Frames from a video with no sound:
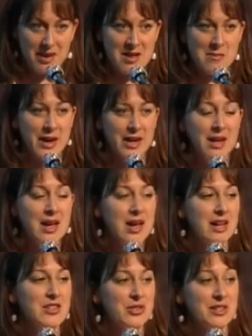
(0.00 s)
And my
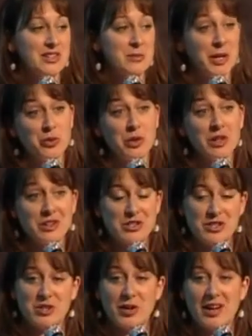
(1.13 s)
interest, my career
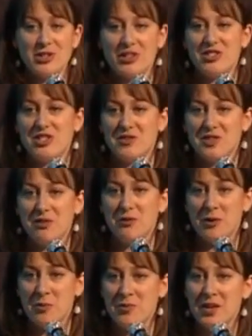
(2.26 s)
interest, gradually shifted
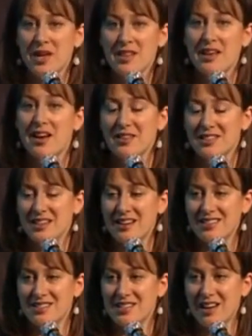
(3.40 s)
from the health
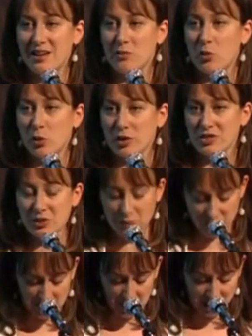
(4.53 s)
science side more to
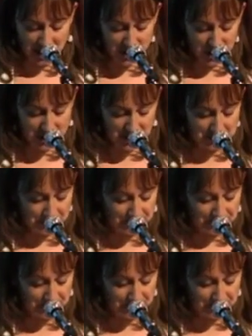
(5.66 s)
communications.